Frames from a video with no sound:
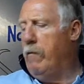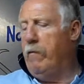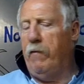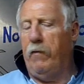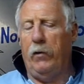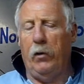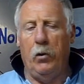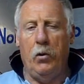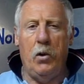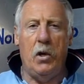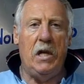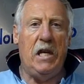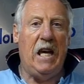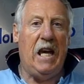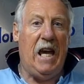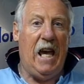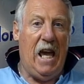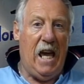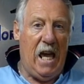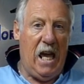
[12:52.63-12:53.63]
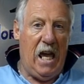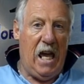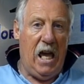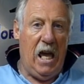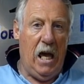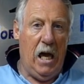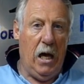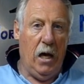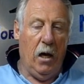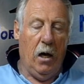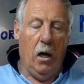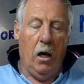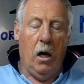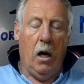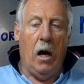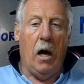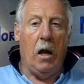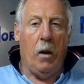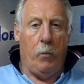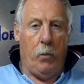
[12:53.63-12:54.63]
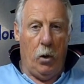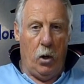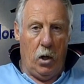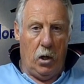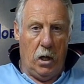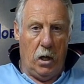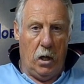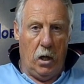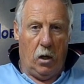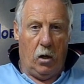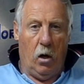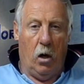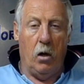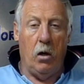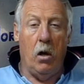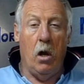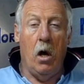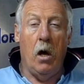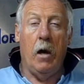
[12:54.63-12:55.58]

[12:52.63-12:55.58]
fluid A and I put it into the gun.